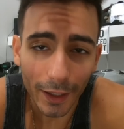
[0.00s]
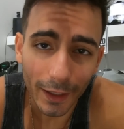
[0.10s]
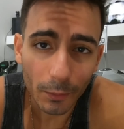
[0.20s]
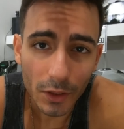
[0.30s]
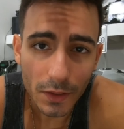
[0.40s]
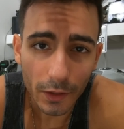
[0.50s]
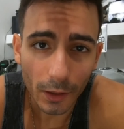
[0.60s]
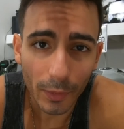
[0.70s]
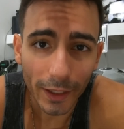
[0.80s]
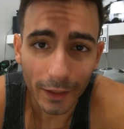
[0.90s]
am
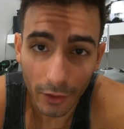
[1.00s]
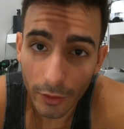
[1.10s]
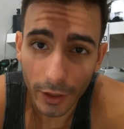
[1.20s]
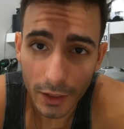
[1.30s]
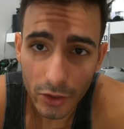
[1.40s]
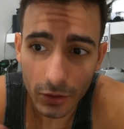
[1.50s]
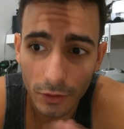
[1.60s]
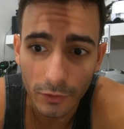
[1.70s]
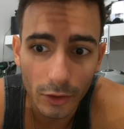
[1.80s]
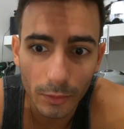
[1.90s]
considering buying another H2
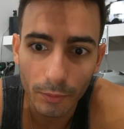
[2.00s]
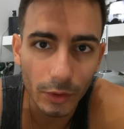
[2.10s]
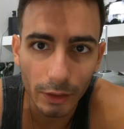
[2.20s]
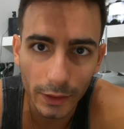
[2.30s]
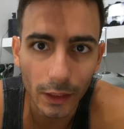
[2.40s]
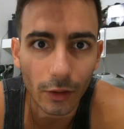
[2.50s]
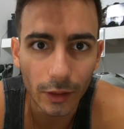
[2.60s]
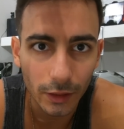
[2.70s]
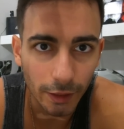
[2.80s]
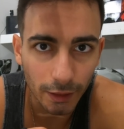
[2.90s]
and completely
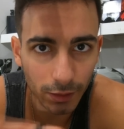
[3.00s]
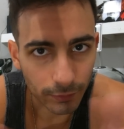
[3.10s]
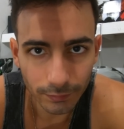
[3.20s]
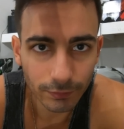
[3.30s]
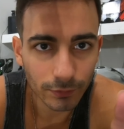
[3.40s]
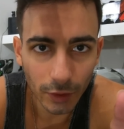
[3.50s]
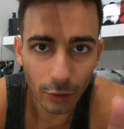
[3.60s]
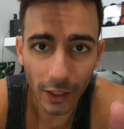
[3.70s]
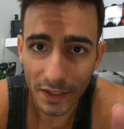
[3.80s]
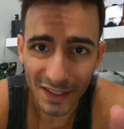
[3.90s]
going like
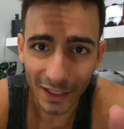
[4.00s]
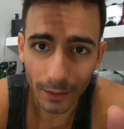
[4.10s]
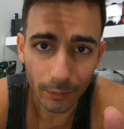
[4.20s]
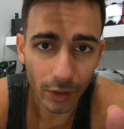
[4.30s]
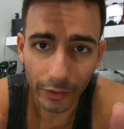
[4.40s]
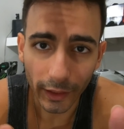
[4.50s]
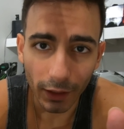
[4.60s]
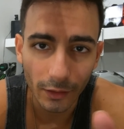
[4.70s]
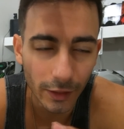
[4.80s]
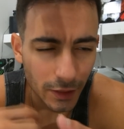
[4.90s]
crazy and building
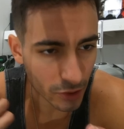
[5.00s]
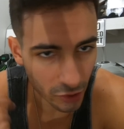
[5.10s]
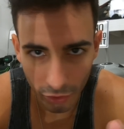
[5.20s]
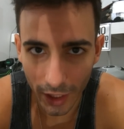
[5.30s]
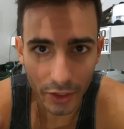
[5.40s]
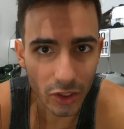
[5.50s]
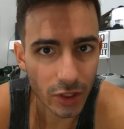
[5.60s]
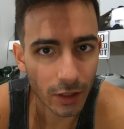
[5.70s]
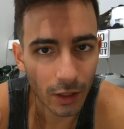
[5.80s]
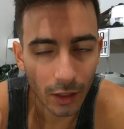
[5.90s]
it like
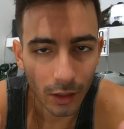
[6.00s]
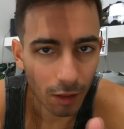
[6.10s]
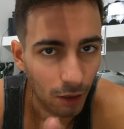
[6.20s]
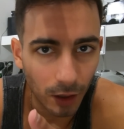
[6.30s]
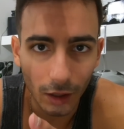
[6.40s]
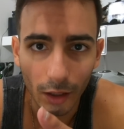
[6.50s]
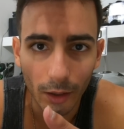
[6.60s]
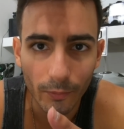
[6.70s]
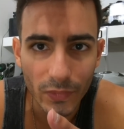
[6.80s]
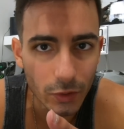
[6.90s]
stretched,
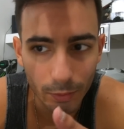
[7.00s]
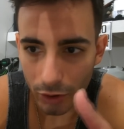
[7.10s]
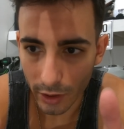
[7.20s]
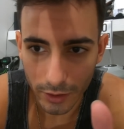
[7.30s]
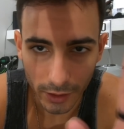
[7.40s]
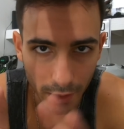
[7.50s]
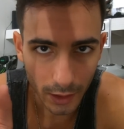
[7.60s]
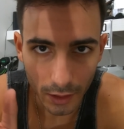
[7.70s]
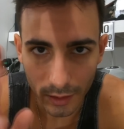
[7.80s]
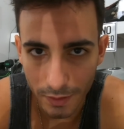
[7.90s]
supercharger
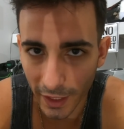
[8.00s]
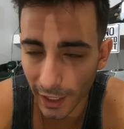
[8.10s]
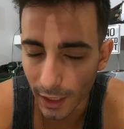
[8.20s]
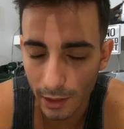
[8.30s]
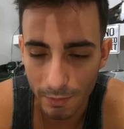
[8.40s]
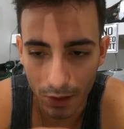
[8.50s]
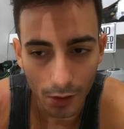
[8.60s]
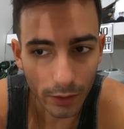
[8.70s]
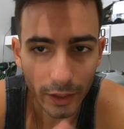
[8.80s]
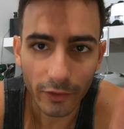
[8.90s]
gears, cams,
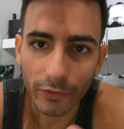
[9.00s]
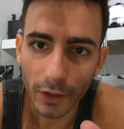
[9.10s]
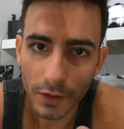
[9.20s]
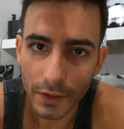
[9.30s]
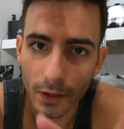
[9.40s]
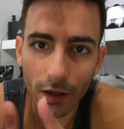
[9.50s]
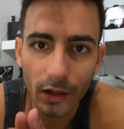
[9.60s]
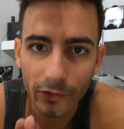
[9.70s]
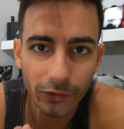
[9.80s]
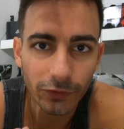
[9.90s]
all that fun
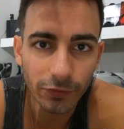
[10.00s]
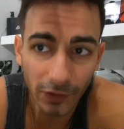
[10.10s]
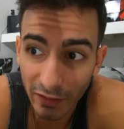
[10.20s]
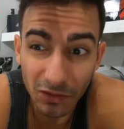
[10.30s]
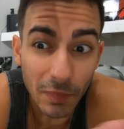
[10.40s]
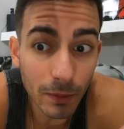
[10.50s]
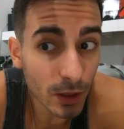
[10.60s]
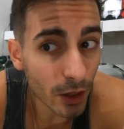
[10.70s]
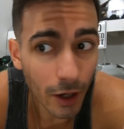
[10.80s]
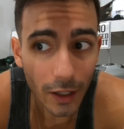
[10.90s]
stuff, even
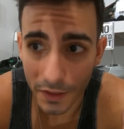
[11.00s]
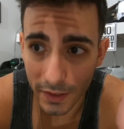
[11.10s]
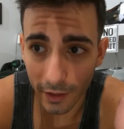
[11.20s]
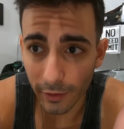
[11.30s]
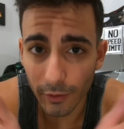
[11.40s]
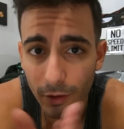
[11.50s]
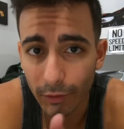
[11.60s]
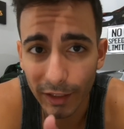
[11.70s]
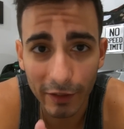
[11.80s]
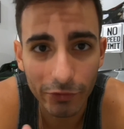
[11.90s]
maybe NOS, I don't know,
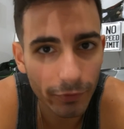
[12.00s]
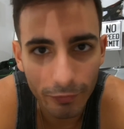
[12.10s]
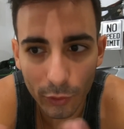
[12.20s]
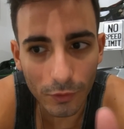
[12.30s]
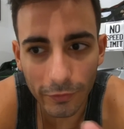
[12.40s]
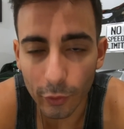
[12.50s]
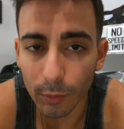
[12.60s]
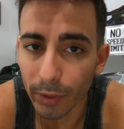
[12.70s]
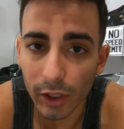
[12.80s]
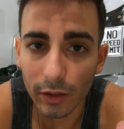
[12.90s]
like
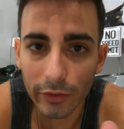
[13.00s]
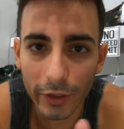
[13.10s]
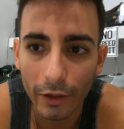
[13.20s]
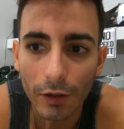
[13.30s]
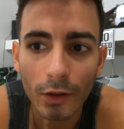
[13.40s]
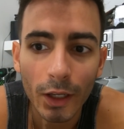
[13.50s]
full build, you know,